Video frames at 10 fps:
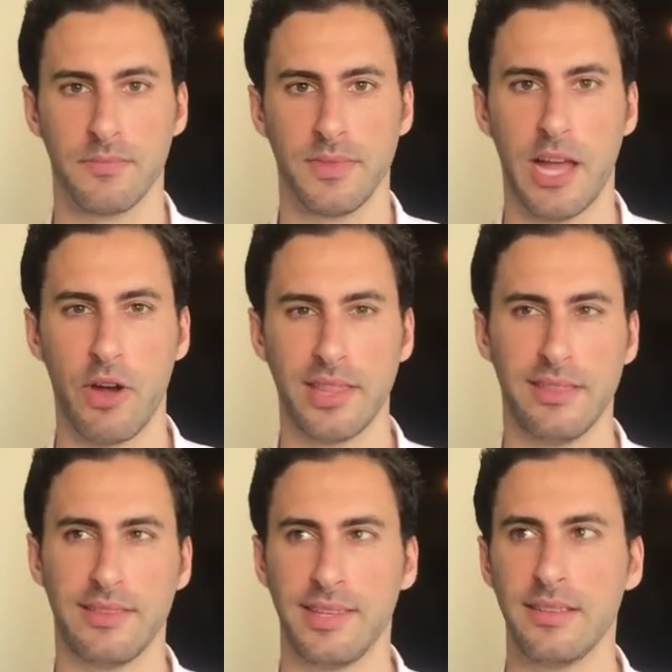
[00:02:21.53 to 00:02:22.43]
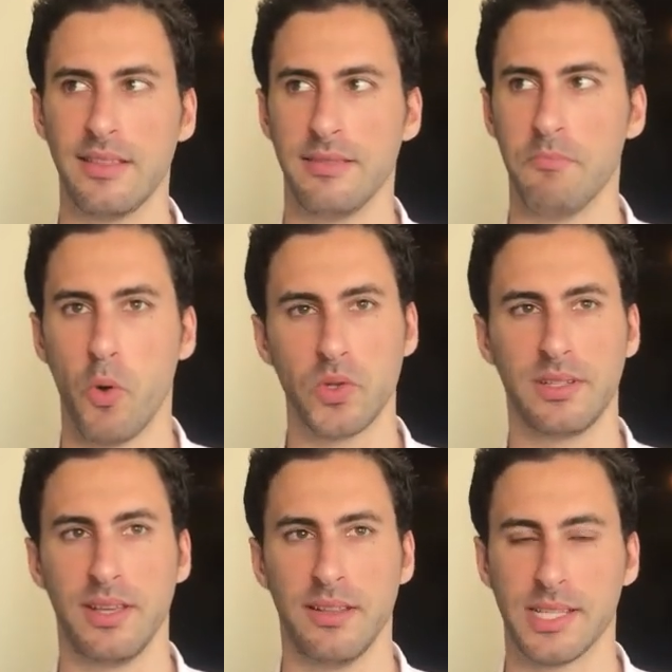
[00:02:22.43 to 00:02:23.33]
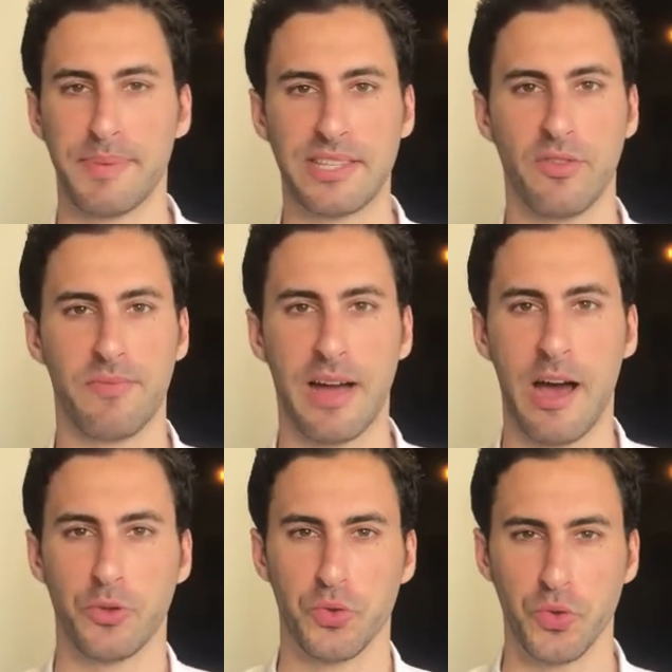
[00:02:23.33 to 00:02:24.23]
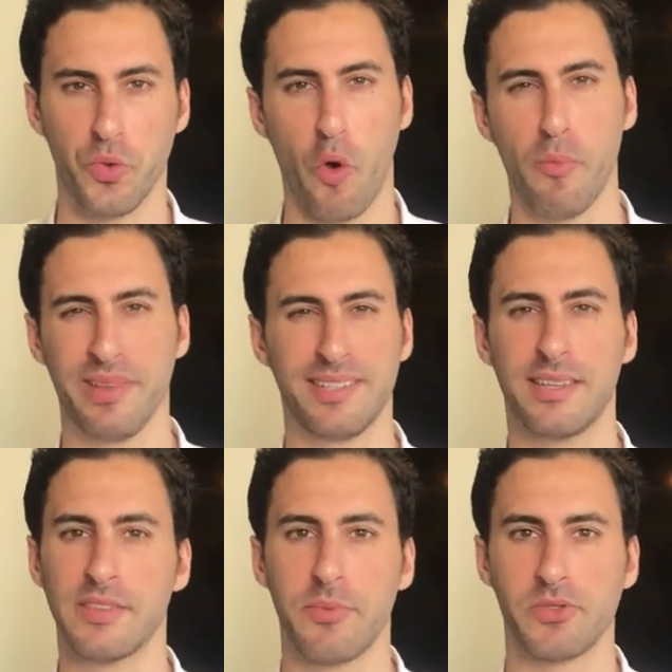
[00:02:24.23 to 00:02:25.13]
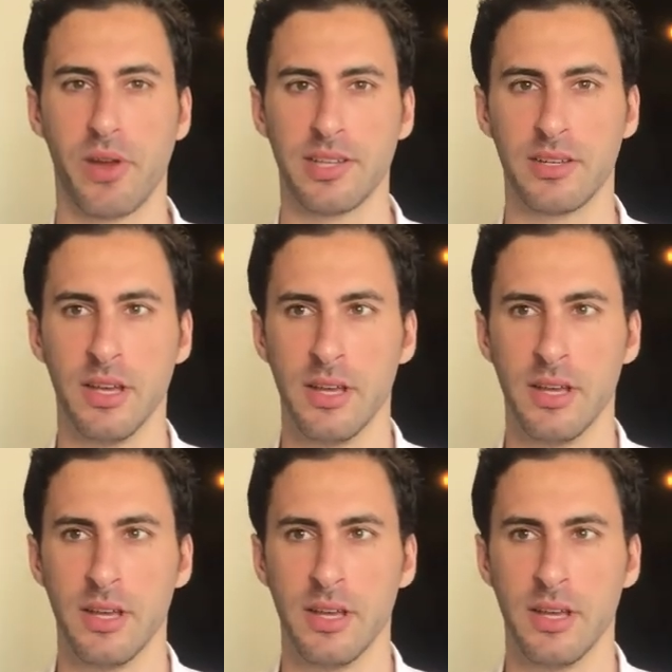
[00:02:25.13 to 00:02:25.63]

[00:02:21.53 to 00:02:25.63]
Now, I see that mostly in the space of how to grow businesses from scratch.